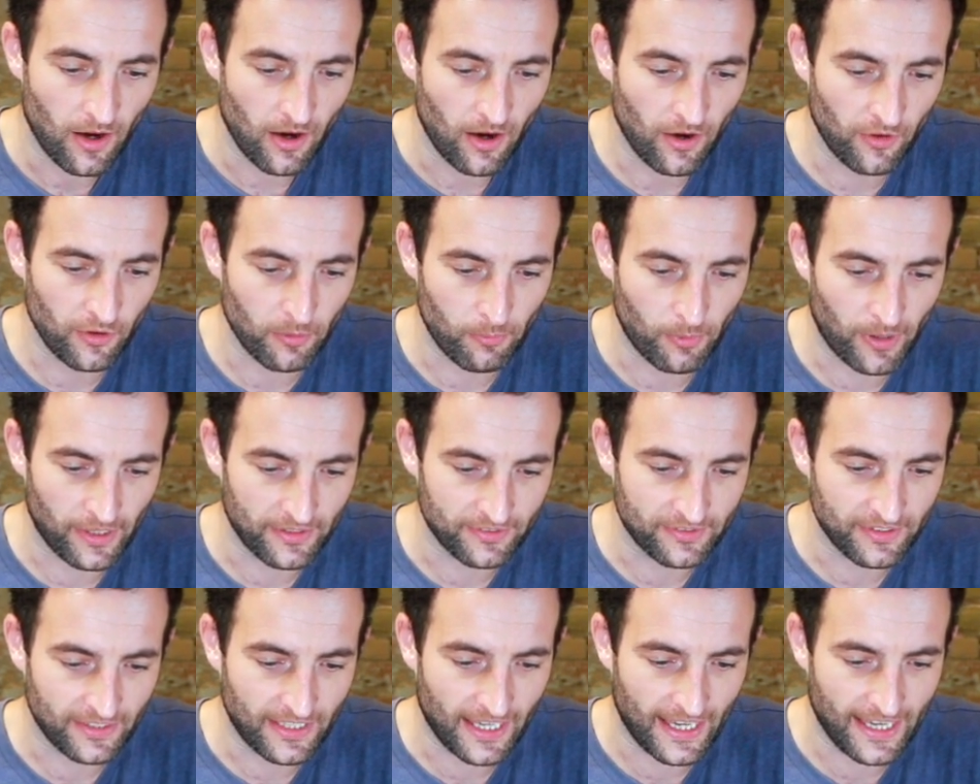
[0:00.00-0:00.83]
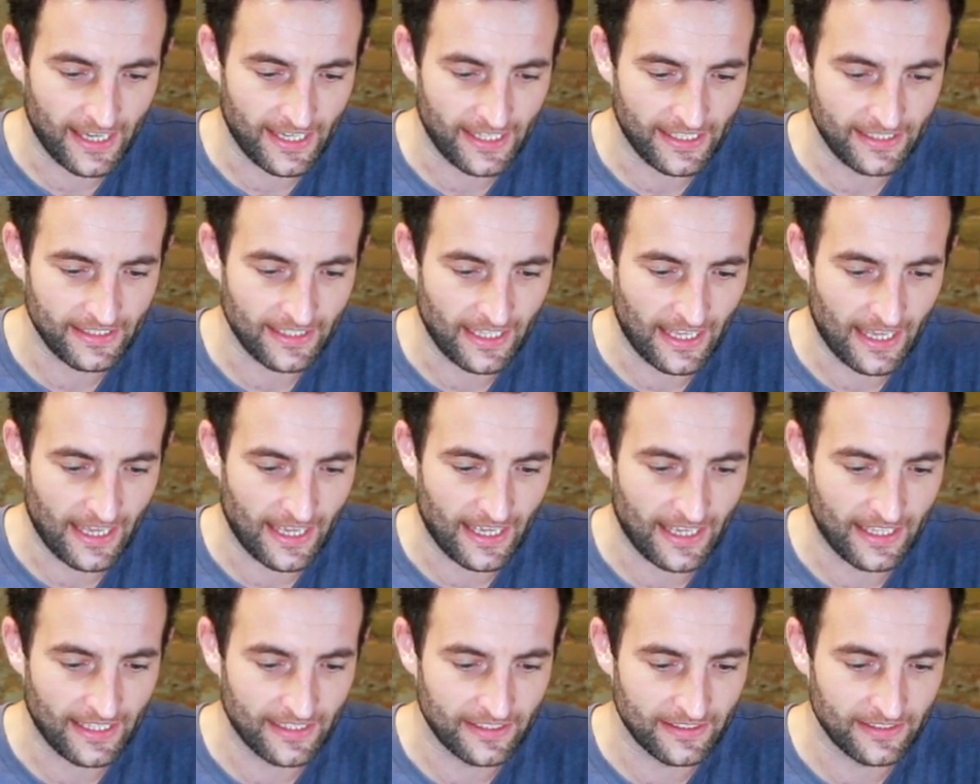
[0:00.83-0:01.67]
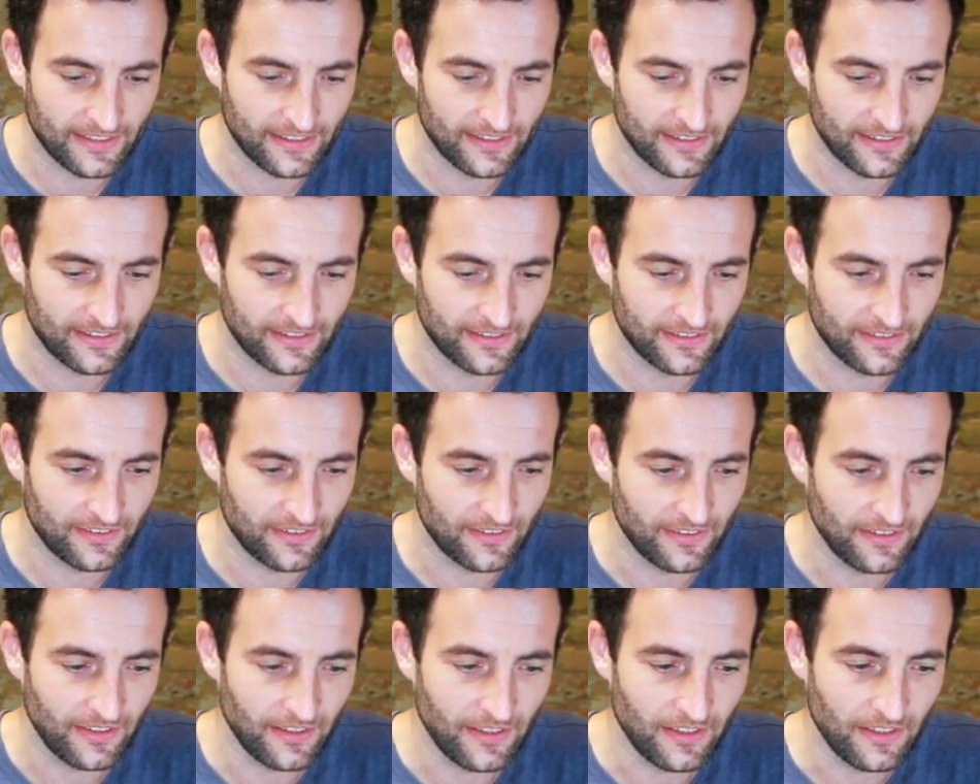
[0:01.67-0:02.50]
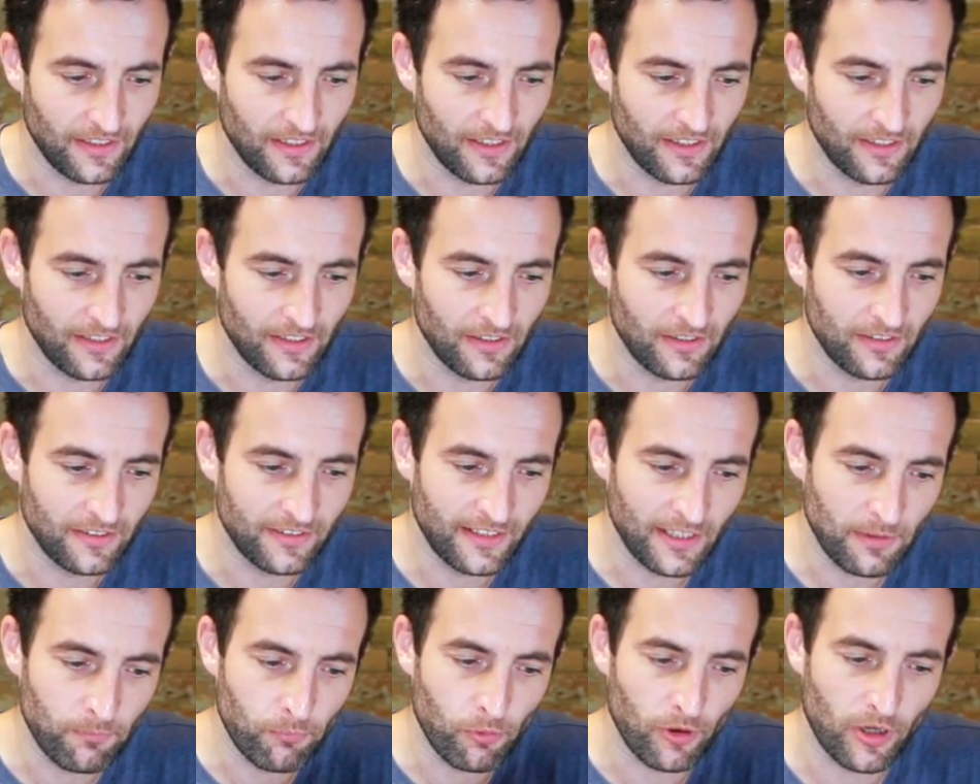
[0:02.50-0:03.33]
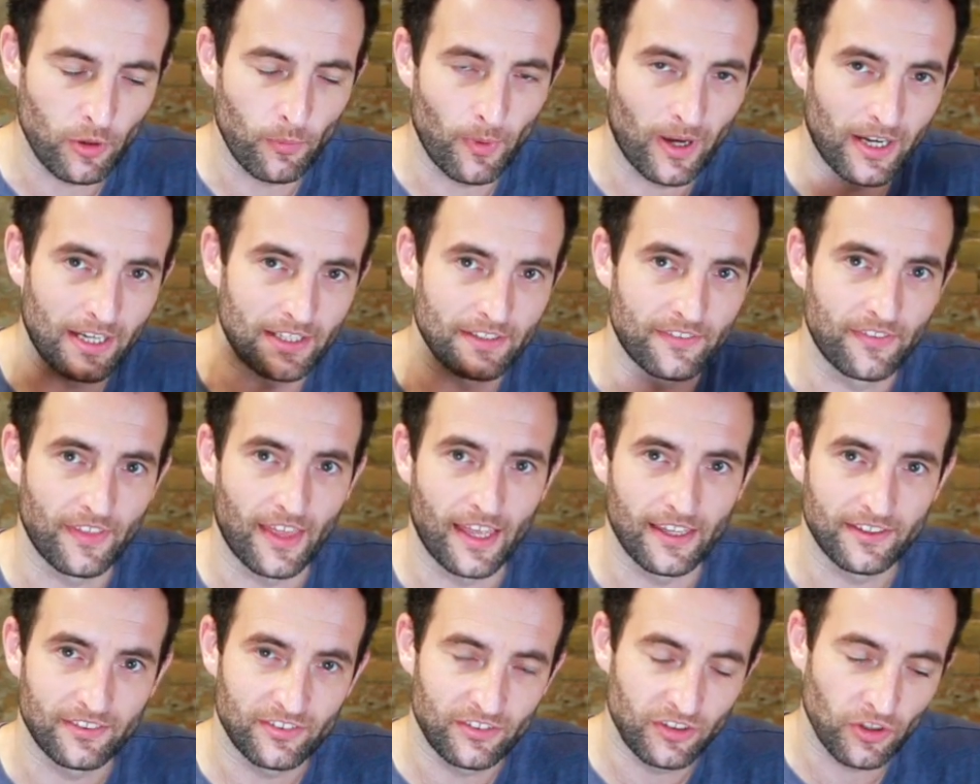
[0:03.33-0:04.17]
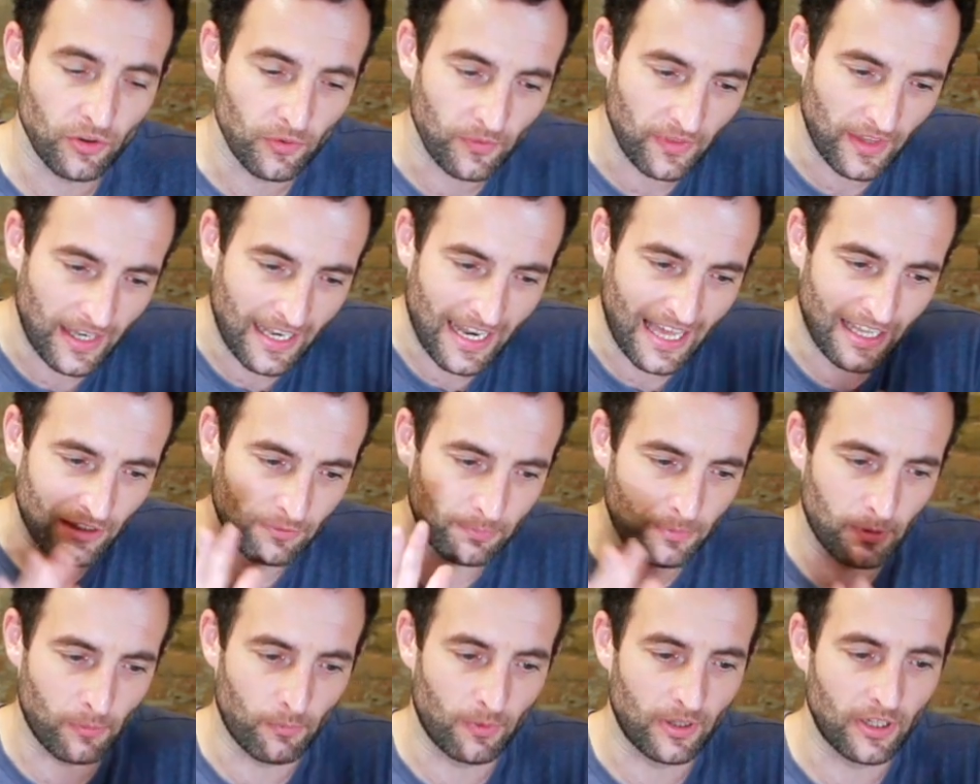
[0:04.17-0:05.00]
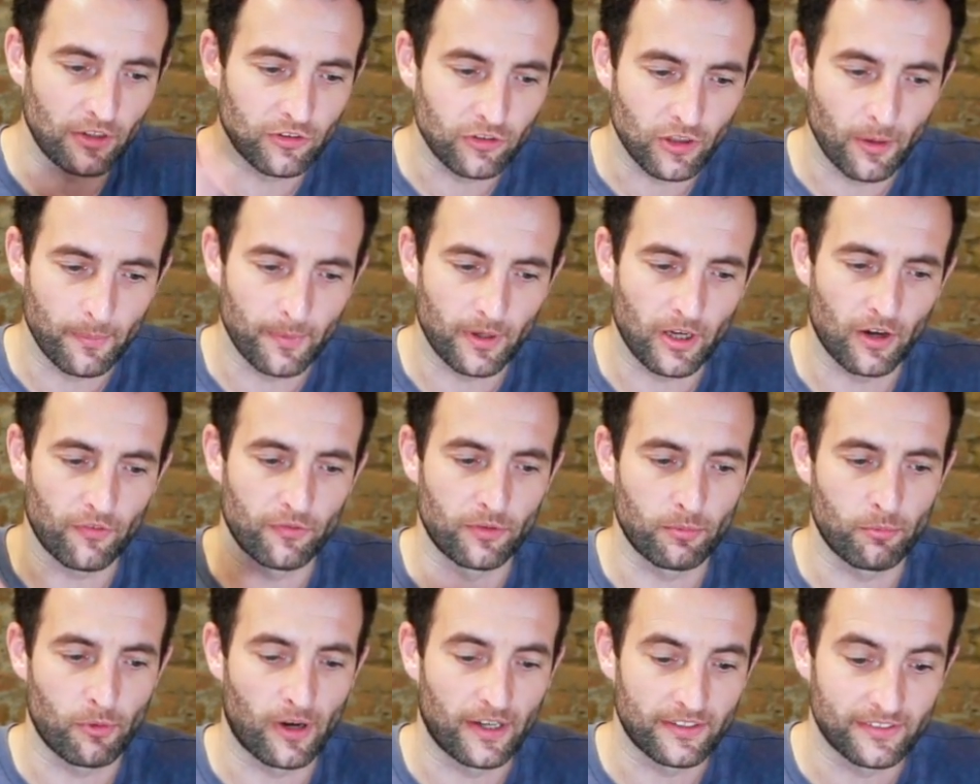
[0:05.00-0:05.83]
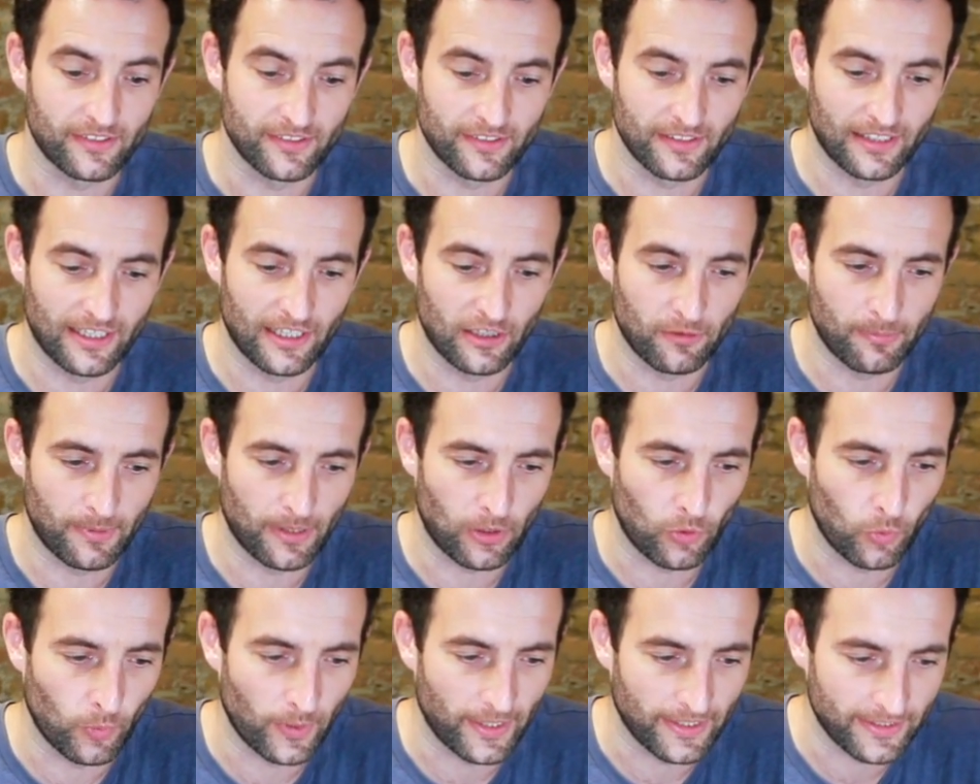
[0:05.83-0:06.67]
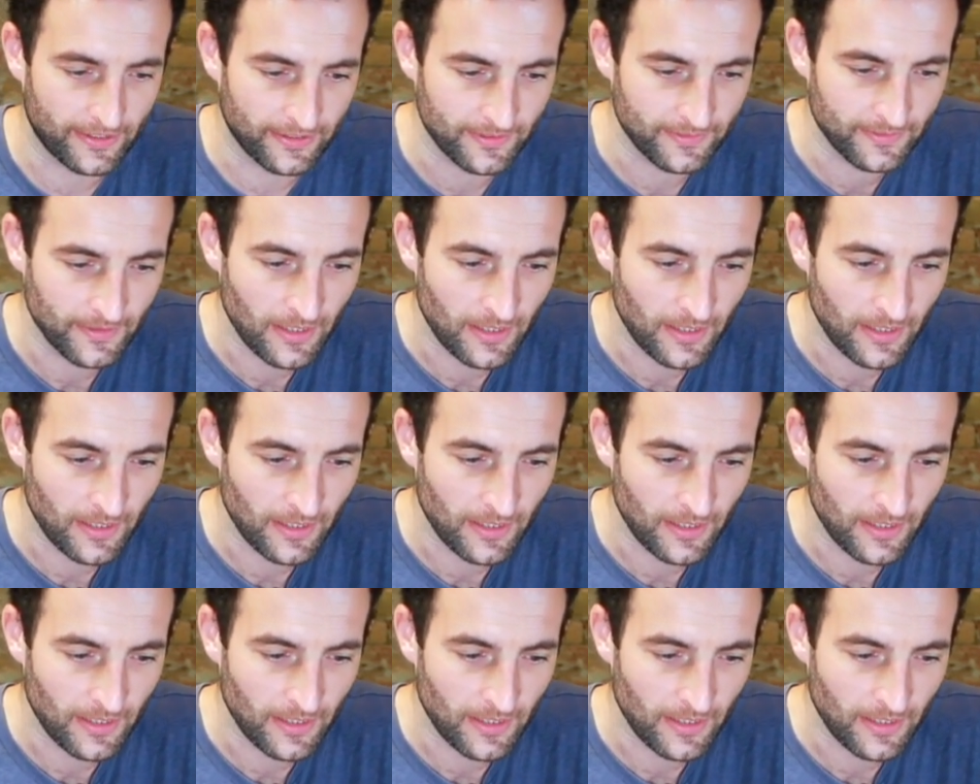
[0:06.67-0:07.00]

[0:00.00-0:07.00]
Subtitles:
On the brakes again, and did pretty well into there. Still, the last bit when he's coming off the brakes is a little bit quick.